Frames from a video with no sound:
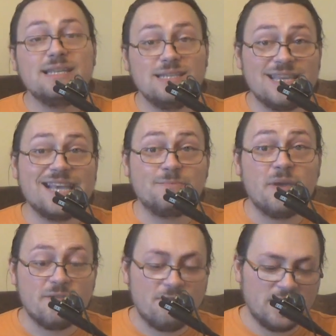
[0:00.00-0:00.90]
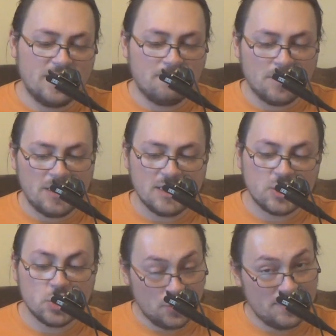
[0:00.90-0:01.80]
the taxpayer-funded
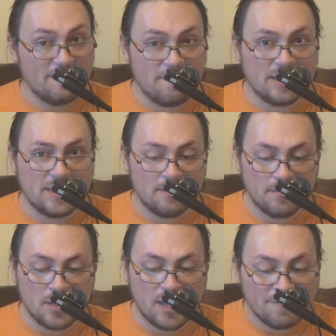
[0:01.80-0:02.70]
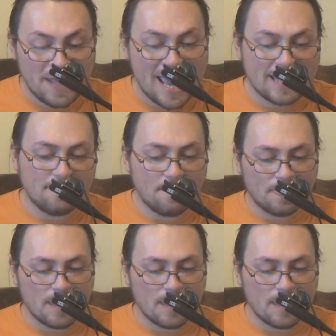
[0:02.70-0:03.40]
police should defend them of that.